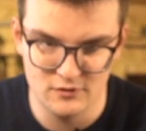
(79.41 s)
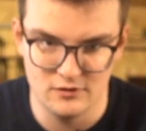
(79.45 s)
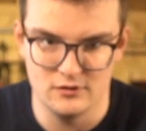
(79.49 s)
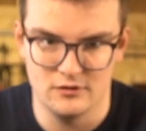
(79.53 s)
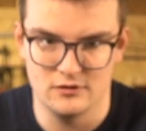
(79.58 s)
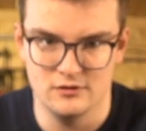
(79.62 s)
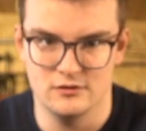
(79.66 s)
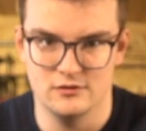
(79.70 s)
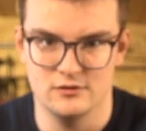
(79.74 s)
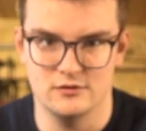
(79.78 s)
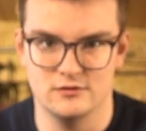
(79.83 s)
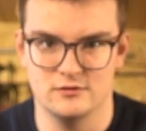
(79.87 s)

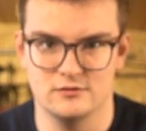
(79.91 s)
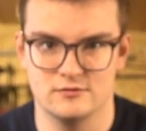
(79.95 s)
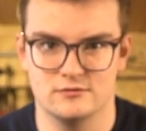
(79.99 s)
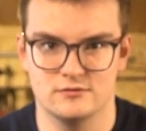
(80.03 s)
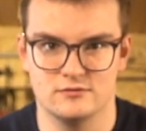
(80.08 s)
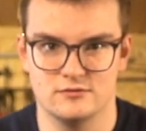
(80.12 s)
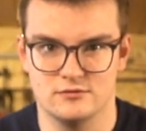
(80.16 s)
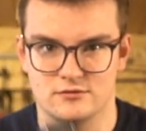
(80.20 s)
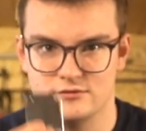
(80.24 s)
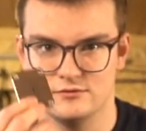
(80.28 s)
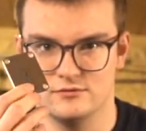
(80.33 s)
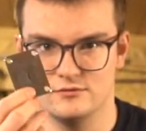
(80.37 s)
are
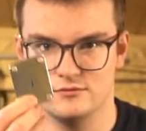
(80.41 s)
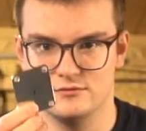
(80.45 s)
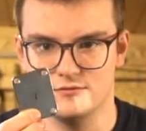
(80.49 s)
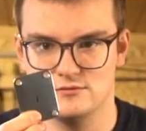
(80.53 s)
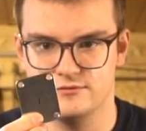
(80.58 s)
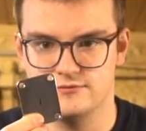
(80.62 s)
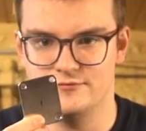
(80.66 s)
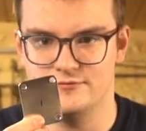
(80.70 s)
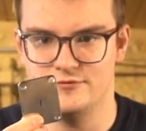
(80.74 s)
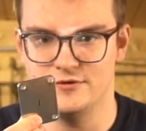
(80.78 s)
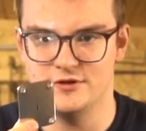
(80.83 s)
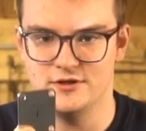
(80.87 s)

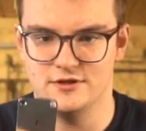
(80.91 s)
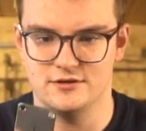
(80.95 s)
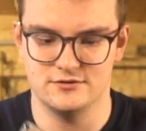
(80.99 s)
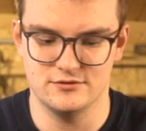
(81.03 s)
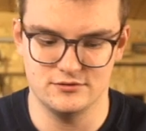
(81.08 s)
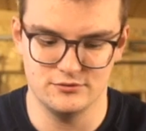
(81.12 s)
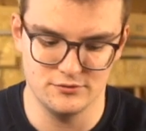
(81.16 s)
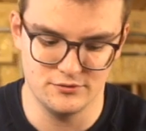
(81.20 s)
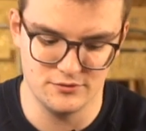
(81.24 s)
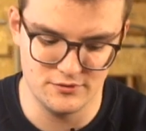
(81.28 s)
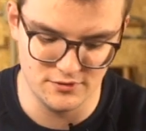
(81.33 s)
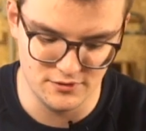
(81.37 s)
fitting
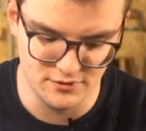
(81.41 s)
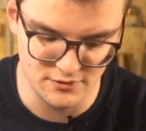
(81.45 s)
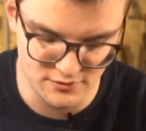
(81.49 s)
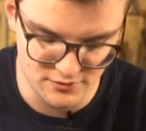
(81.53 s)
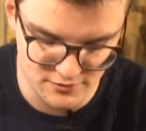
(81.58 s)
to the